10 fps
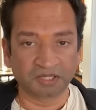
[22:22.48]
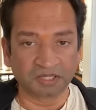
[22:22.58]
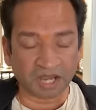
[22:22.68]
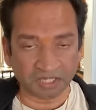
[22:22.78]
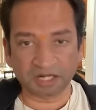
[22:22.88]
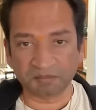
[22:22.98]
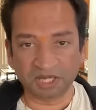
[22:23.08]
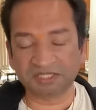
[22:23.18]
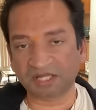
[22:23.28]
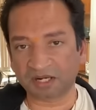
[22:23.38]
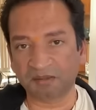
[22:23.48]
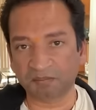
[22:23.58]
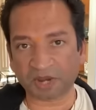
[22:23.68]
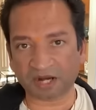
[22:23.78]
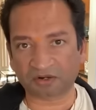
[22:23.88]
The other major
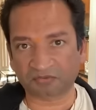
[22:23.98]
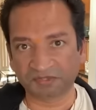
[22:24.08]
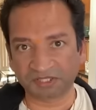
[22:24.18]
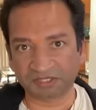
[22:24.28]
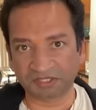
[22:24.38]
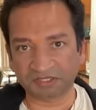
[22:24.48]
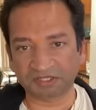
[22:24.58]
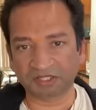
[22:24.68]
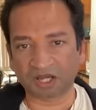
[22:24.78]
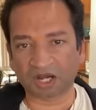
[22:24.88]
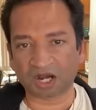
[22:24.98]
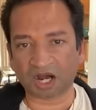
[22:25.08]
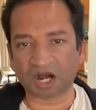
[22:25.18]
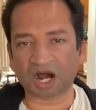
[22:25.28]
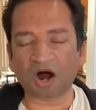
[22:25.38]
impact of this is
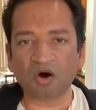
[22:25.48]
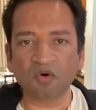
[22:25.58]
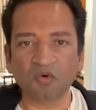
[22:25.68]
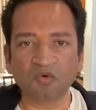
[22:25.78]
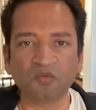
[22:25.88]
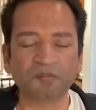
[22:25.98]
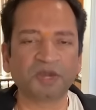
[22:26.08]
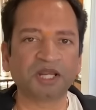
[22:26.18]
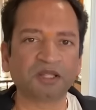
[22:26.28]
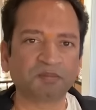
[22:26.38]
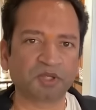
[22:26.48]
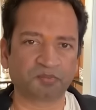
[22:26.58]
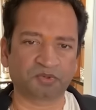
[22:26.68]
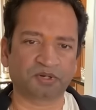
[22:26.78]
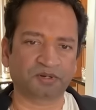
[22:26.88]
how many
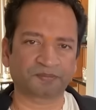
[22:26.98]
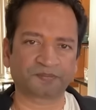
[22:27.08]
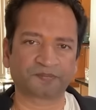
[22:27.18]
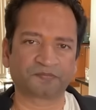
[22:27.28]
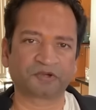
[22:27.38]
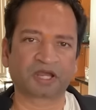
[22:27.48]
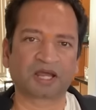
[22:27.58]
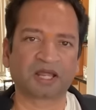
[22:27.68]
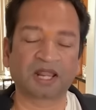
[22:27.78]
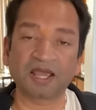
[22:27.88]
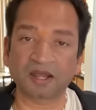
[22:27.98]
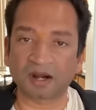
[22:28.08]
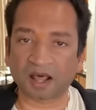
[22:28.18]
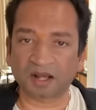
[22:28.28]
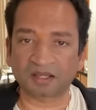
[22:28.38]
people like
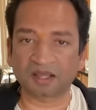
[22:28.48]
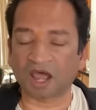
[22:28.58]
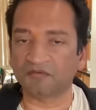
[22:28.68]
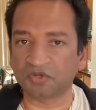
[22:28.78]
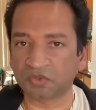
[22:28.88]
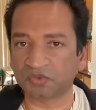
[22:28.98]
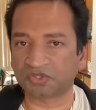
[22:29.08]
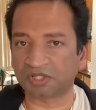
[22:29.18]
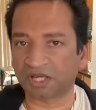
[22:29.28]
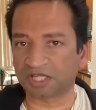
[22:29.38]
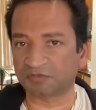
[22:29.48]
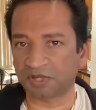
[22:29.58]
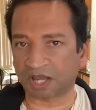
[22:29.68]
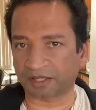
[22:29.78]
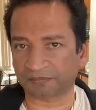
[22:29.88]
Adani have used
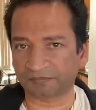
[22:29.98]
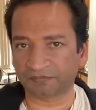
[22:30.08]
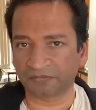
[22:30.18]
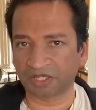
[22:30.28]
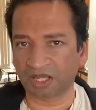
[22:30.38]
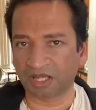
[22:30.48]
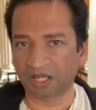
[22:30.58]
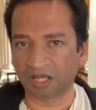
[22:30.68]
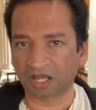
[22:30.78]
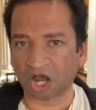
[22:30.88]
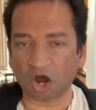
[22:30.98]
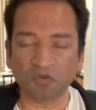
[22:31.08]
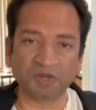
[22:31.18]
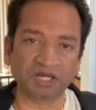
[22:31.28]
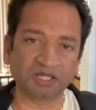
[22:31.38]
SBI.
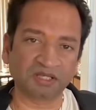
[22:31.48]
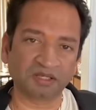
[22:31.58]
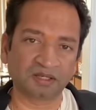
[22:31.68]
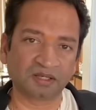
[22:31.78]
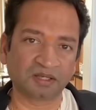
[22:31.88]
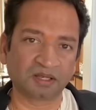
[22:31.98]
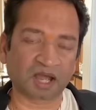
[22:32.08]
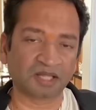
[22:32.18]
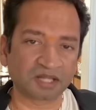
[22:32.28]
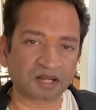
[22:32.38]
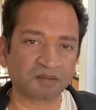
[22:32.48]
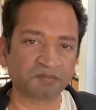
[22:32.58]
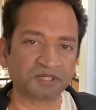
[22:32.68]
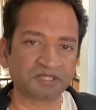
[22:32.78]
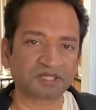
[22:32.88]
How many other
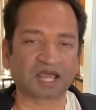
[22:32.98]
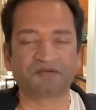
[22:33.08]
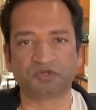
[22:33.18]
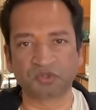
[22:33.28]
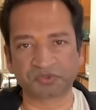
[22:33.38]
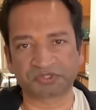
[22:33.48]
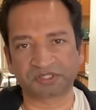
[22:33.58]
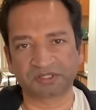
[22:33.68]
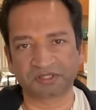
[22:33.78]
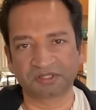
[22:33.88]
companies have used